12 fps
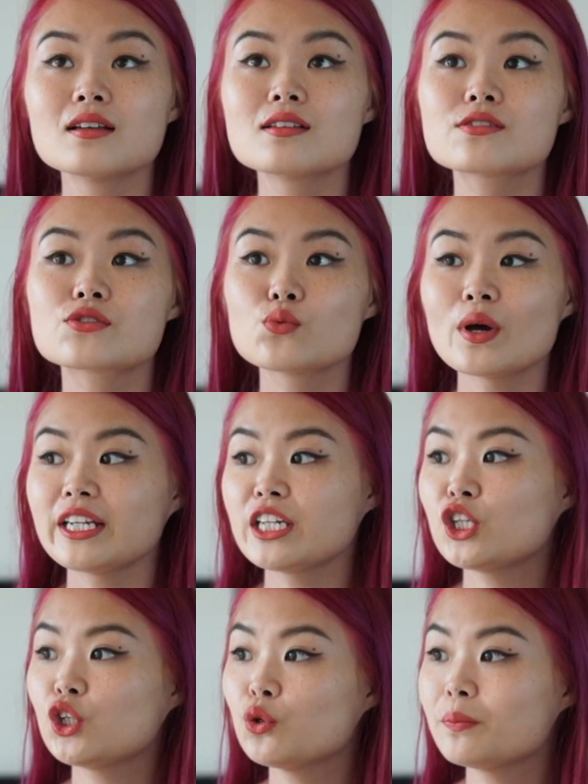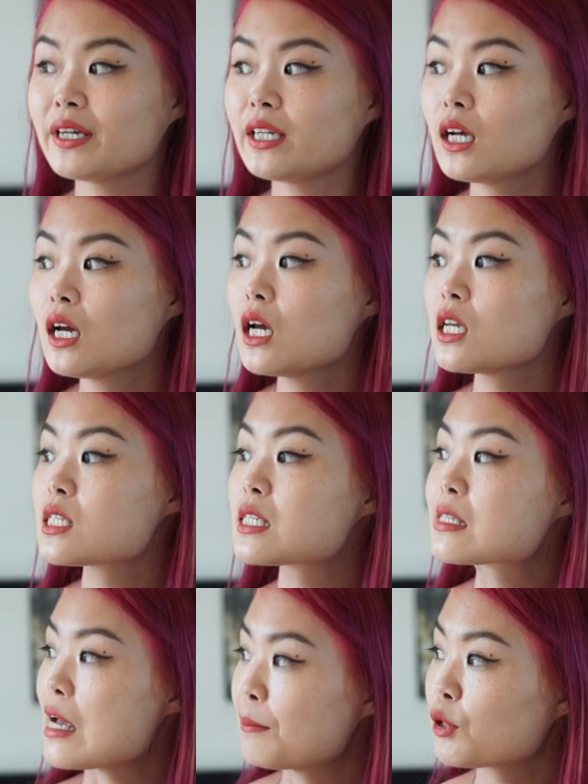sweaty, humid
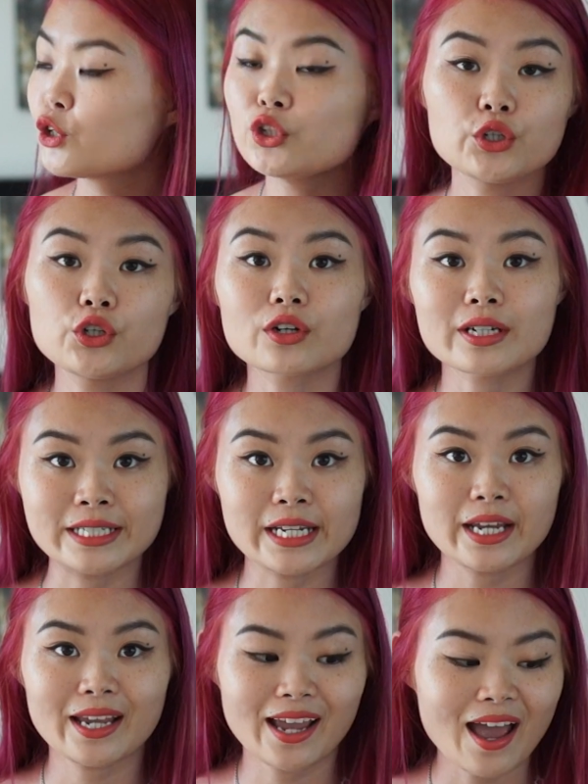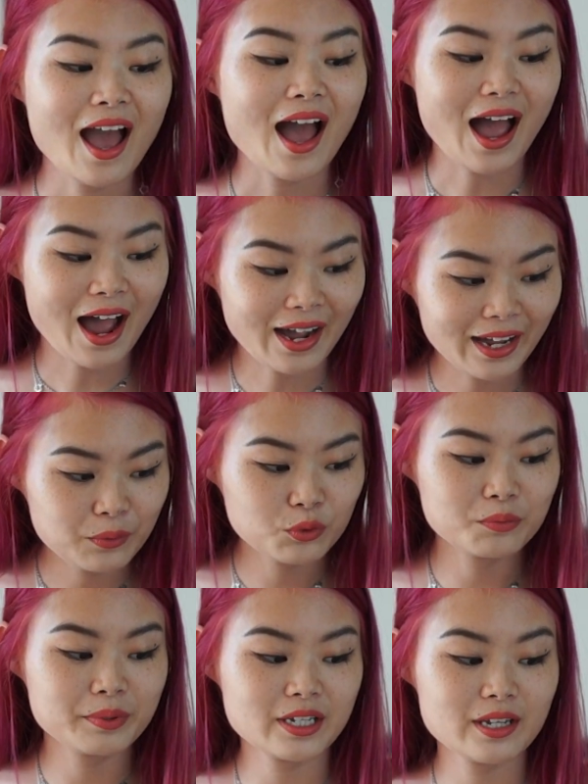summer New York day, I
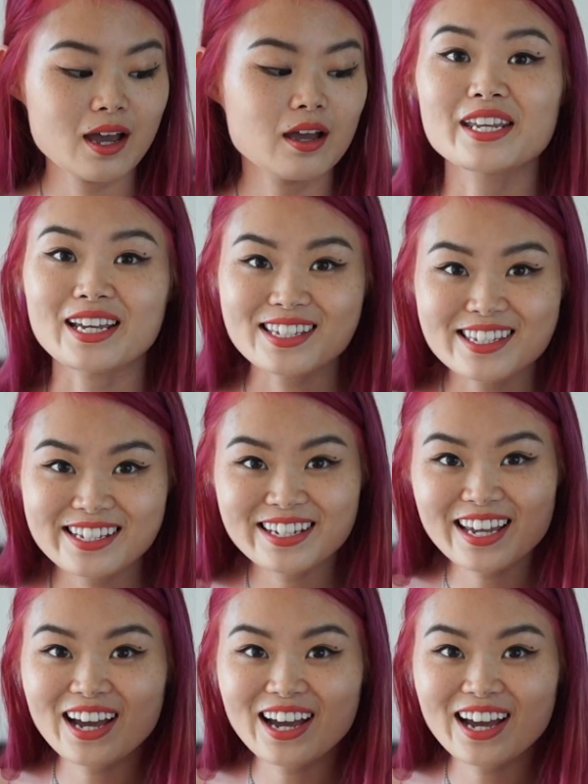will be testing